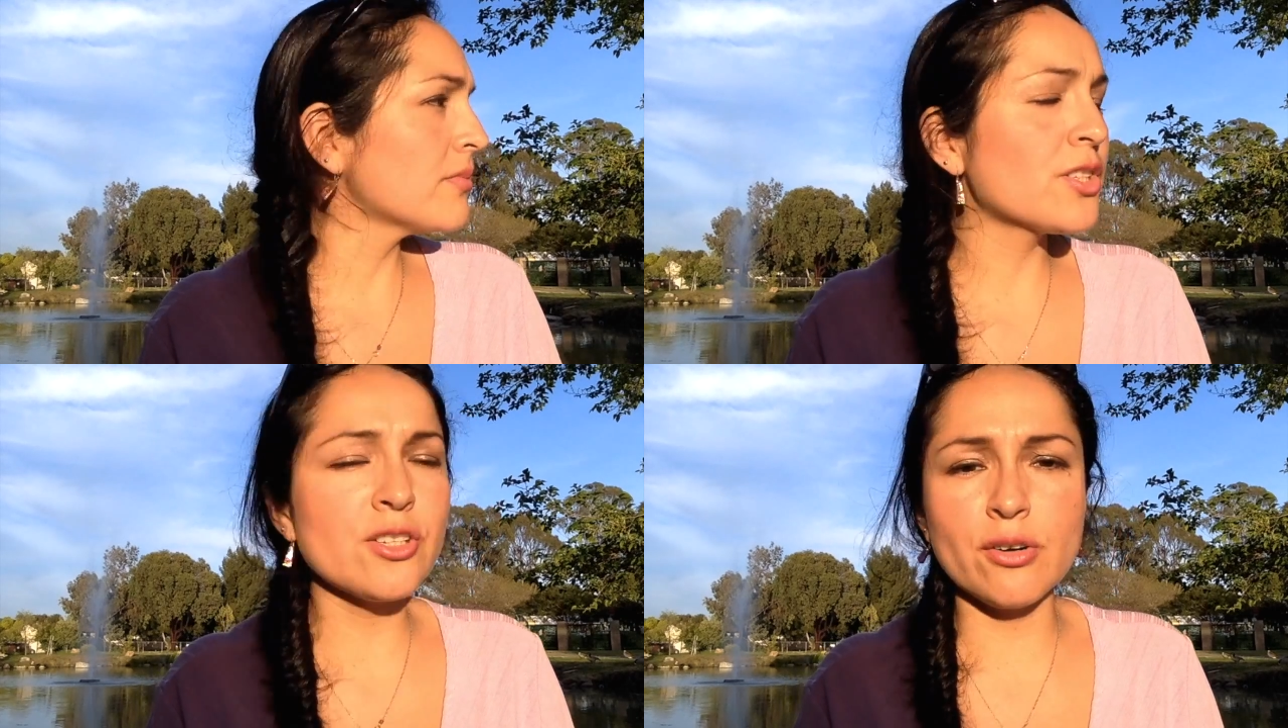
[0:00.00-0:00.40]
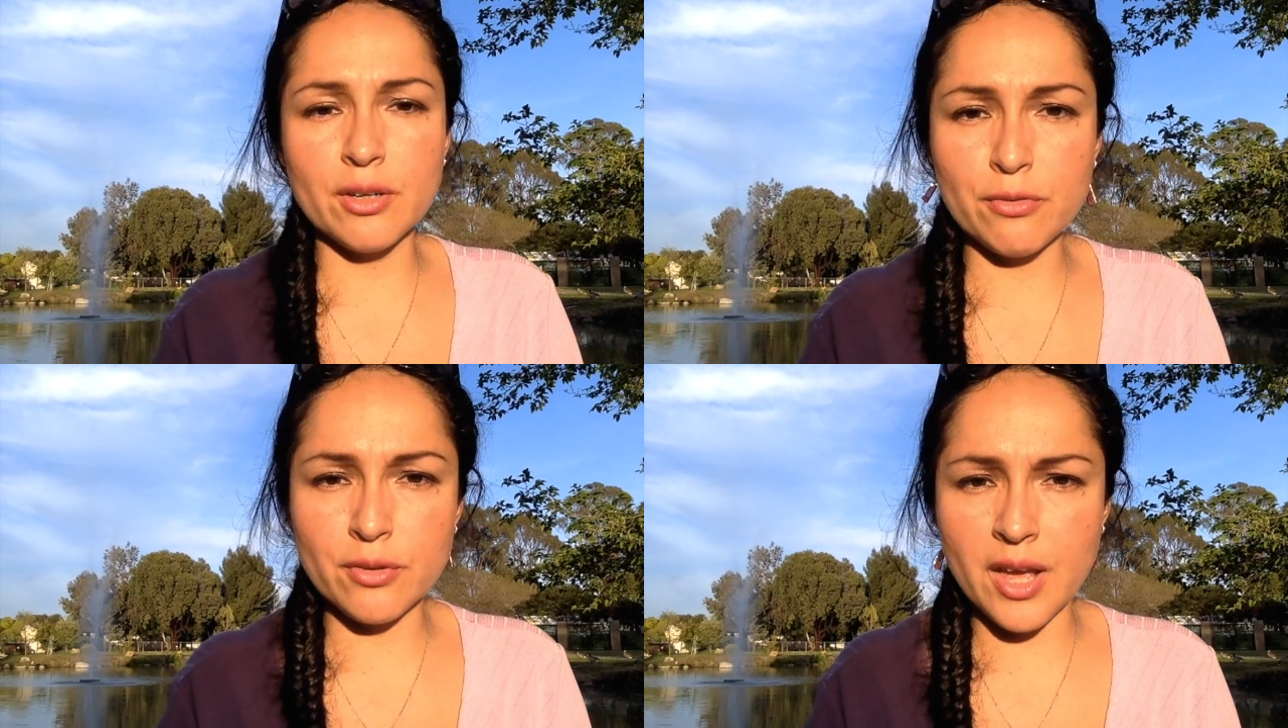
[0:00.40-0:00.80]

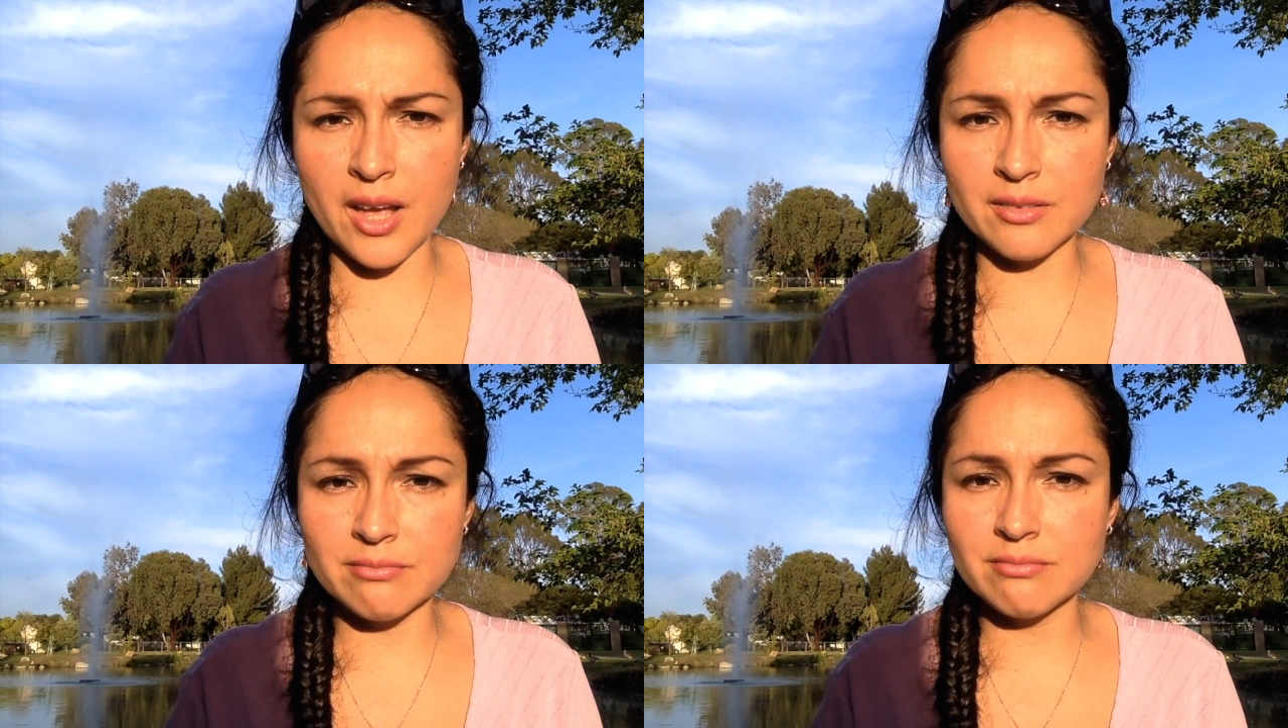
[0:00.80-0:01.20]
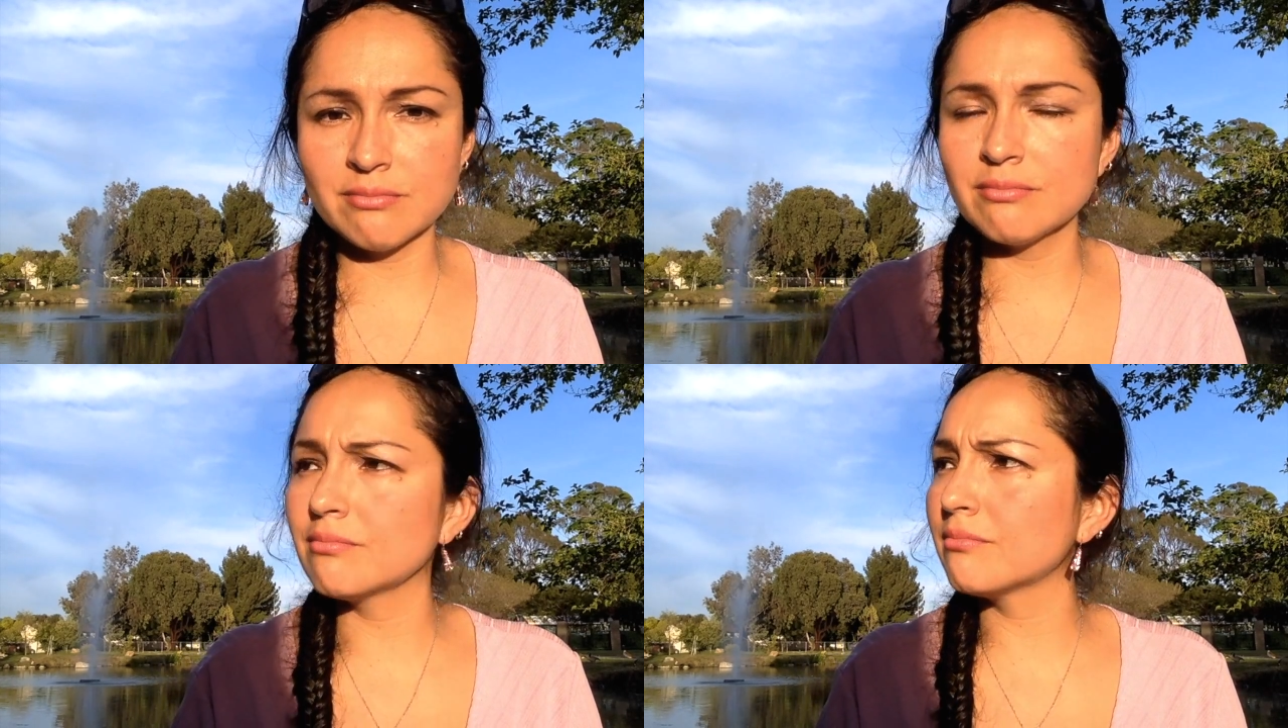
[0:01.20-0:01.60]
Sorry for that.
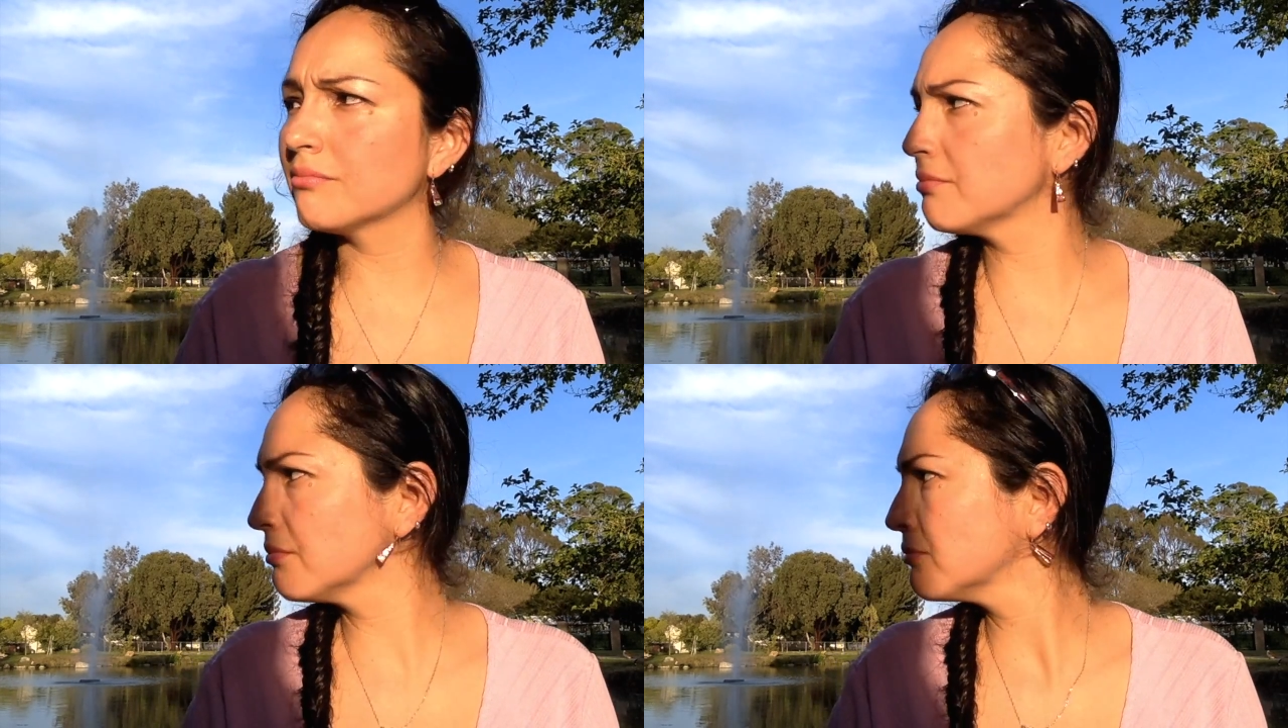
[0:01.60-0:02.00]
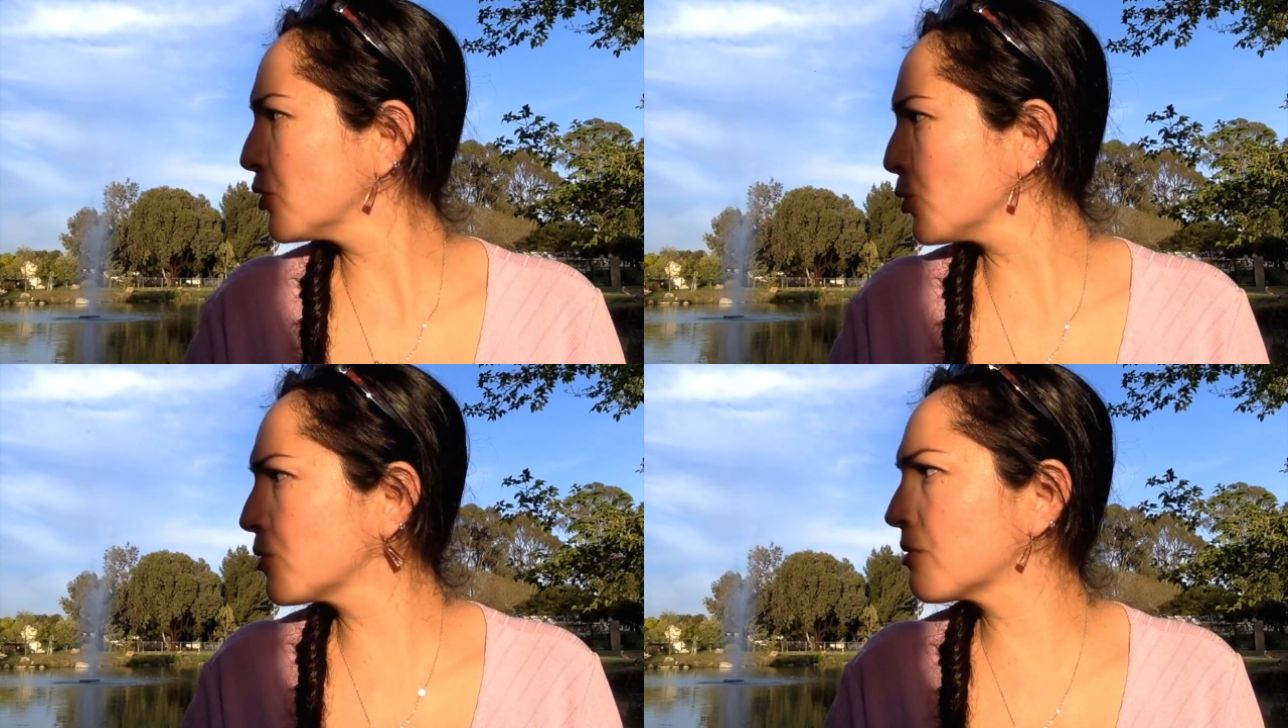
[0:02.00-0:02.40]

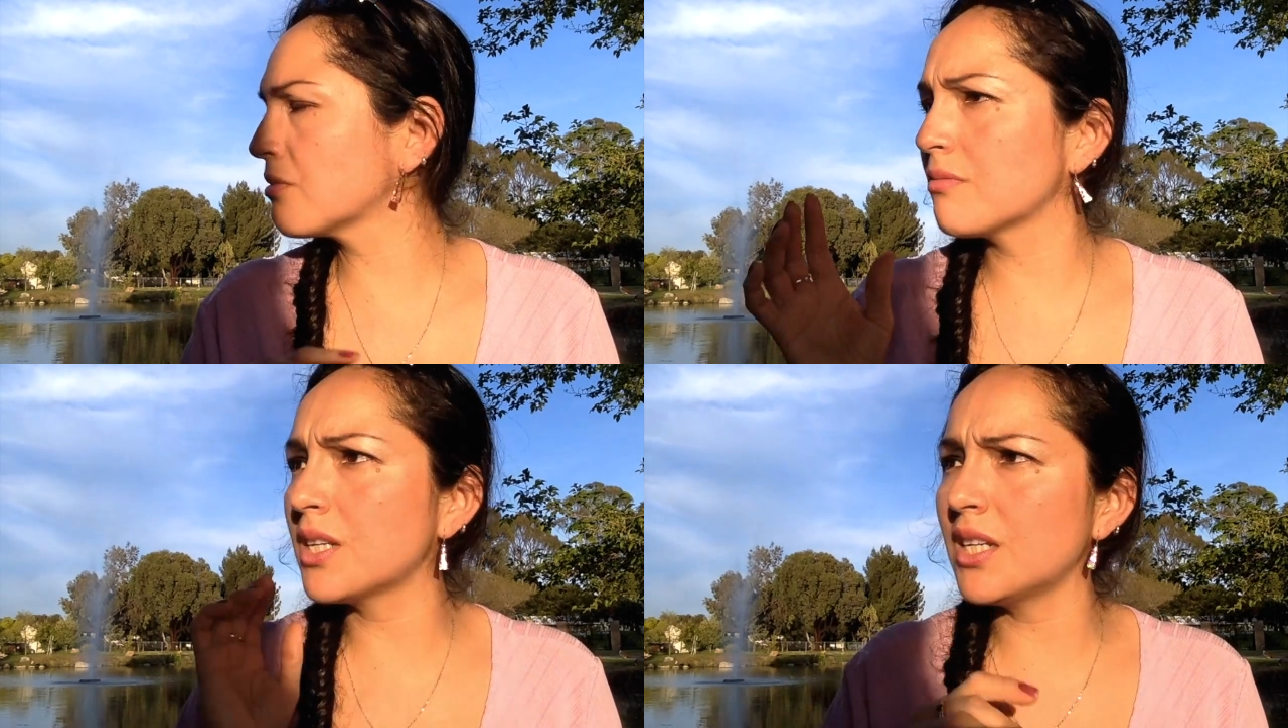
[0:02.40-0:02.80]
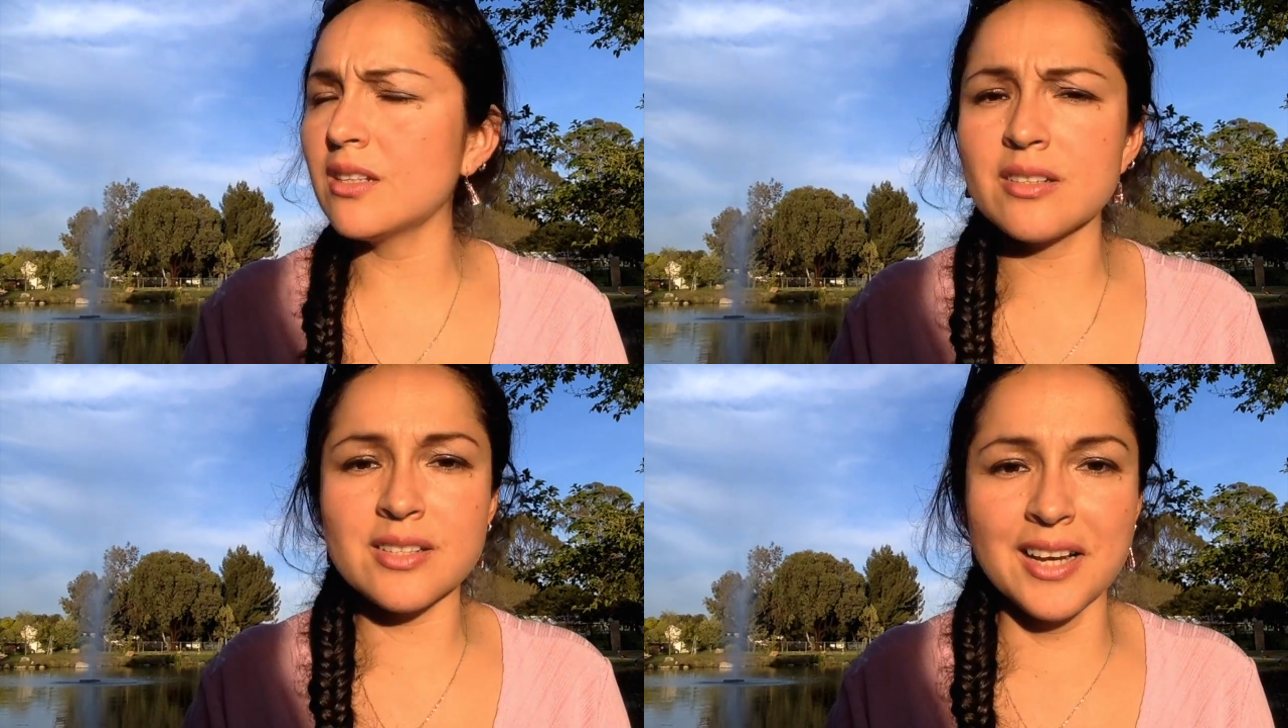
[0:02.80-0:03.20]
Those
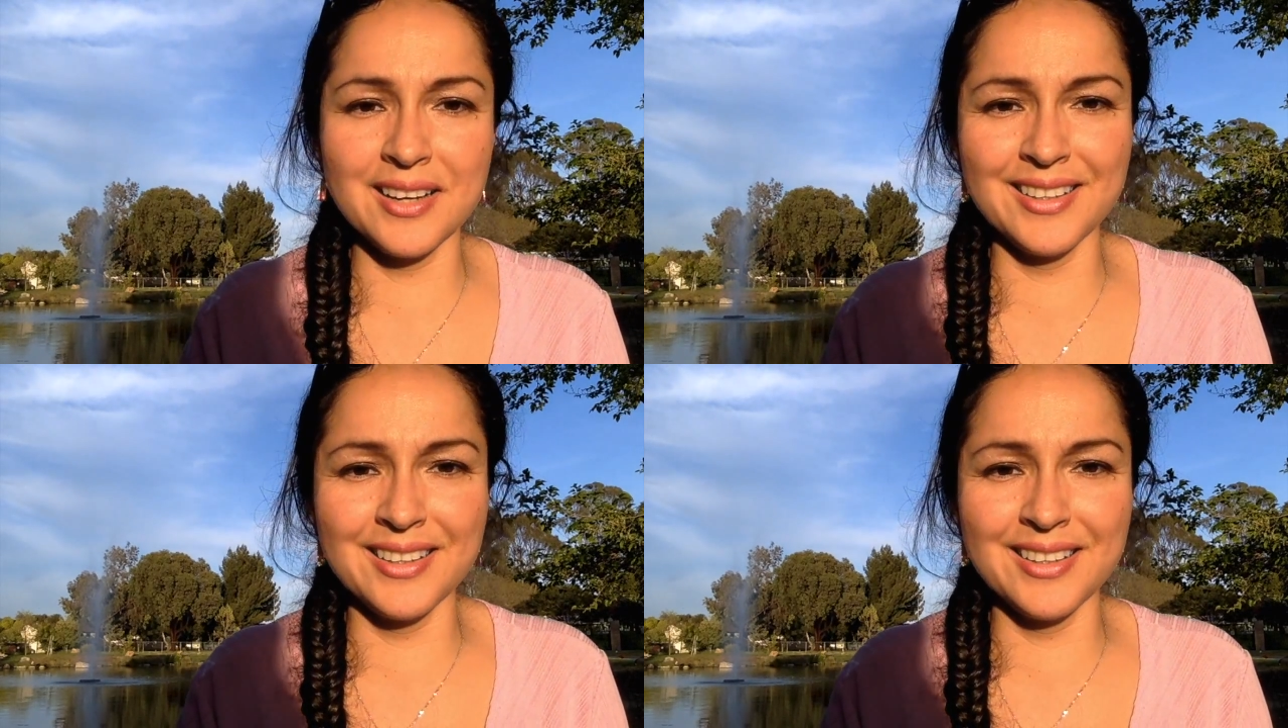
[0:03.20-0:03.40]
geese.